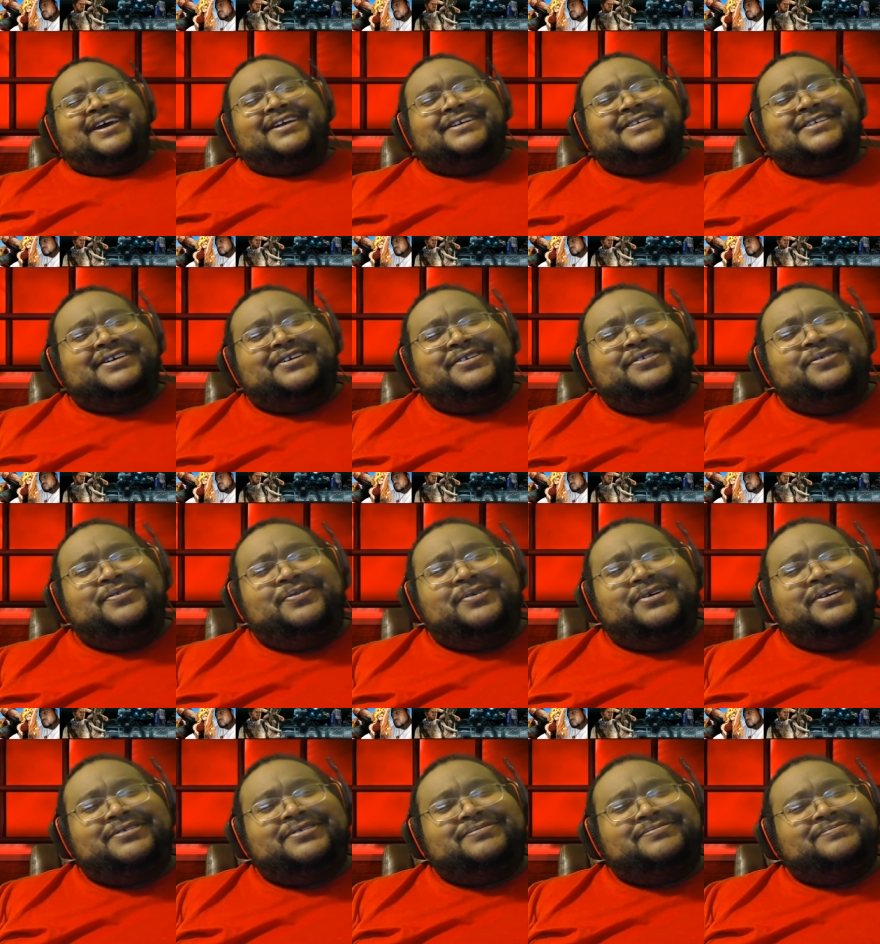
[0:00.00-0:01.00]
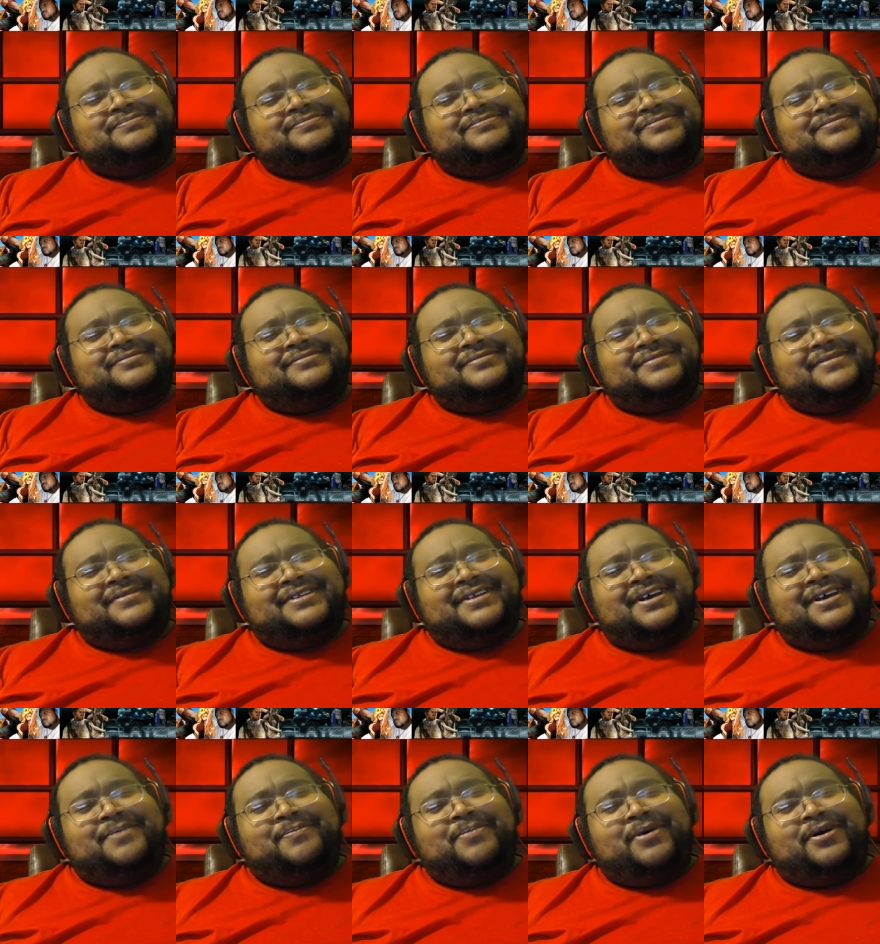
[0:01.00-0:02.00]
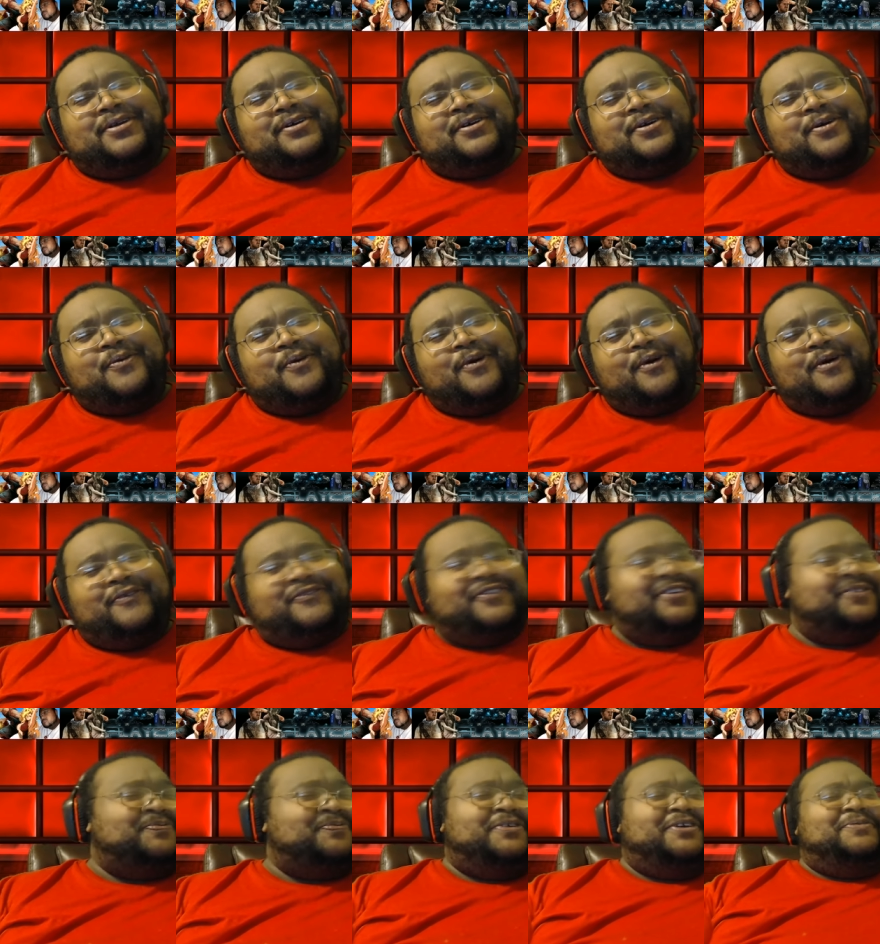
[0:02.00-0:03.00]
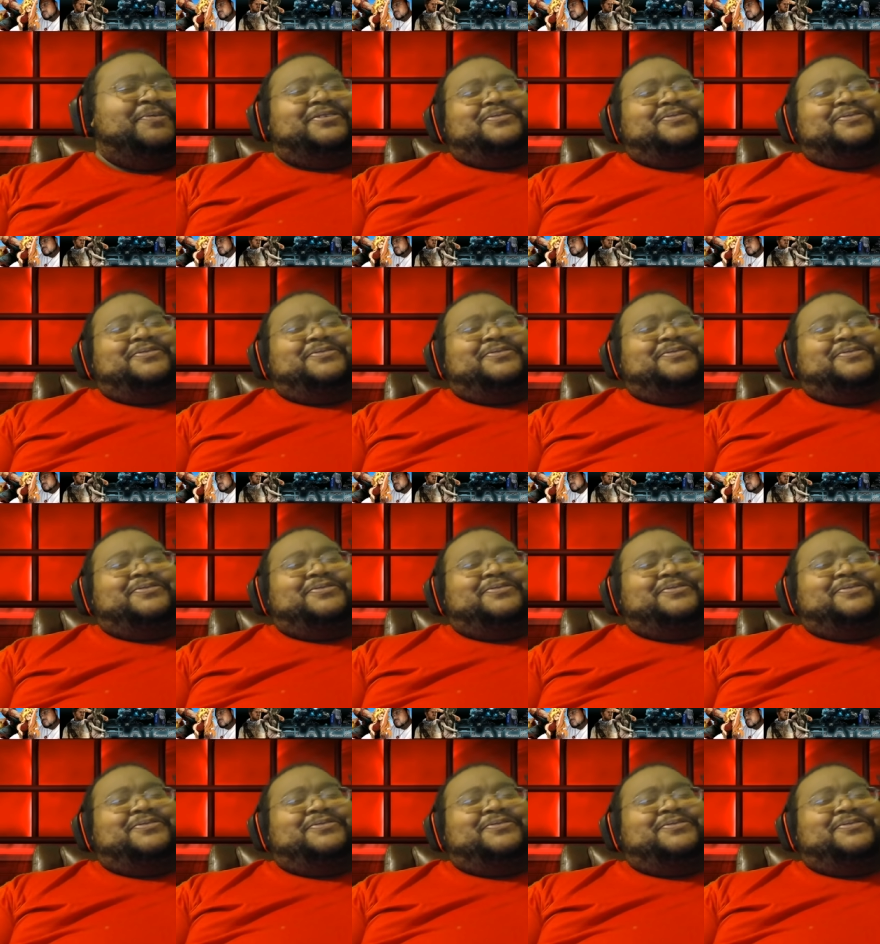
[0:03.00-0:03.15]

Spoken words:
he's like, you know what? I'm about to go off. That's pretty much